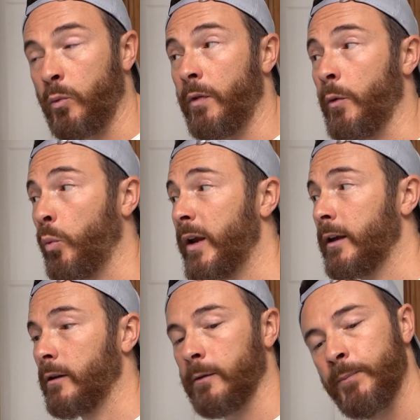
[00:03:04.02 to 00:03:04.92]
with the
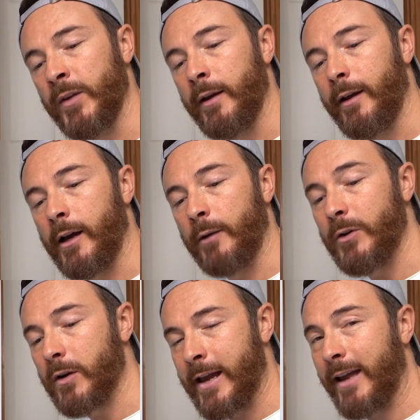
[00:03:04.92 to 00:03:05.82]
wheel, um,
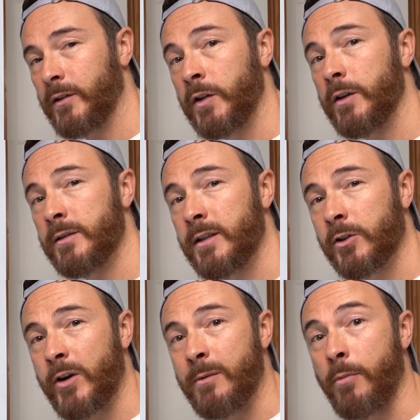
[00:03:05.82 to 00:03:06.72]
you can touch the
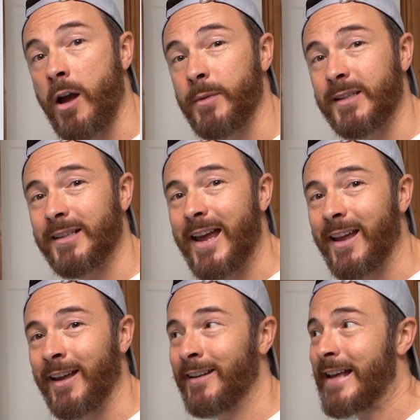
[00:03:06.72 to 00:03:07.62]
screen by
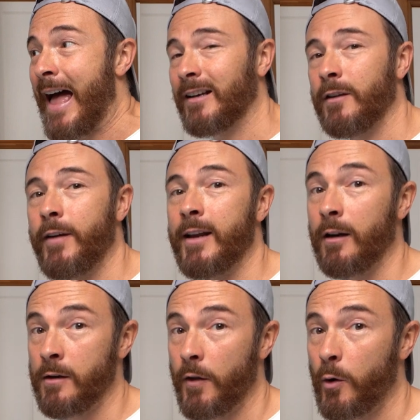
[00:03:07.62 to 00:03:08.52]
mistake and activate
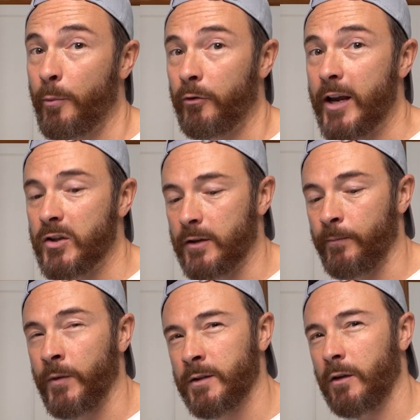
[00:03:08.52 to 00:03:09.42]
another
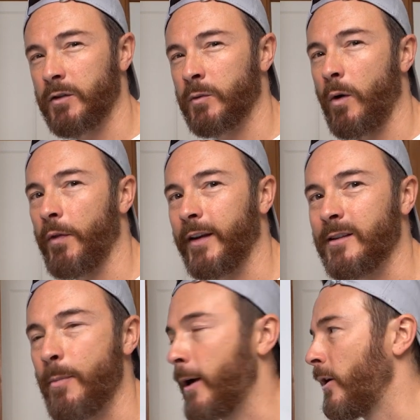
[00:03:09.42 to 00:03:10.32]
operation, so just one thing to
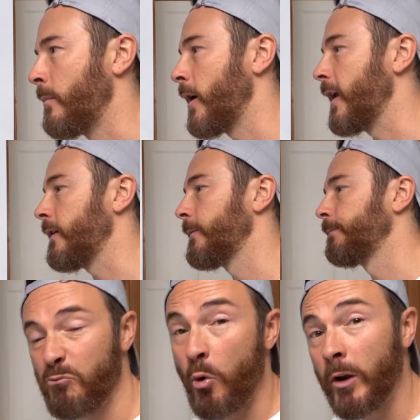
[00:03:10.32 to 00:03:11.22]
bear in mind.
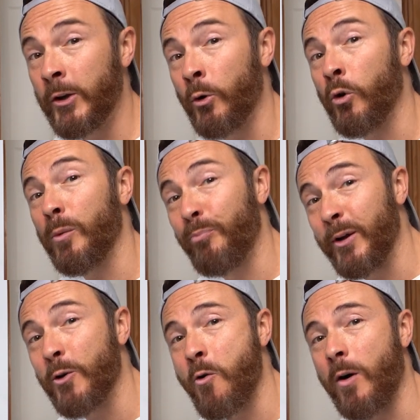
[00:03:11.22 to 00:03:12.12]
All in all,
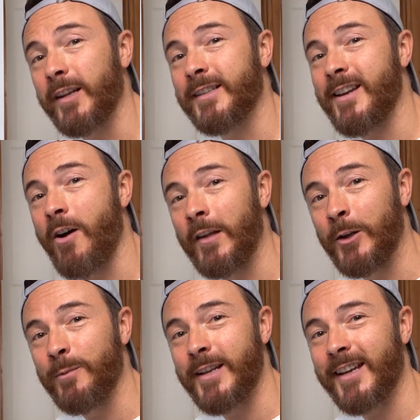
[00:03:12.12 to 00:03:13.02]
build quality on the
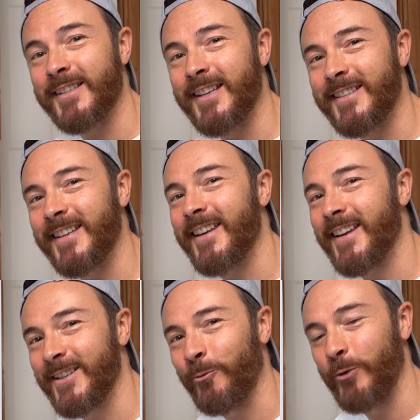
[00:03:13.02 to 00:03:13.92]
Loupedeck C T
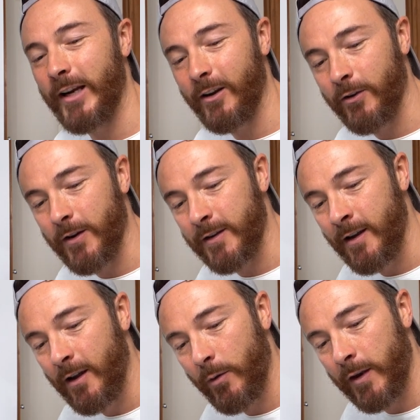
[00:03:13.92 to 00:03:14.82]
is really good,
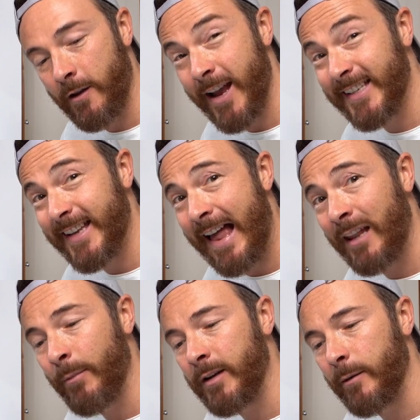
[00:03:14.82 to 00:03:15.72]
with a nice
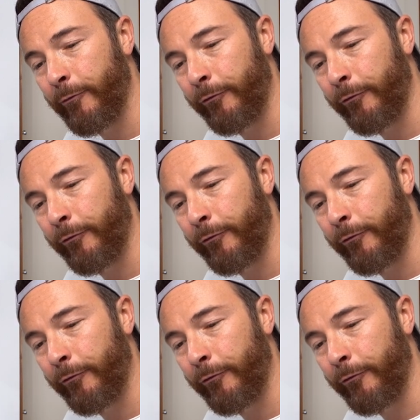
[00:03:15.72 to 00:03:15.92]
aluminium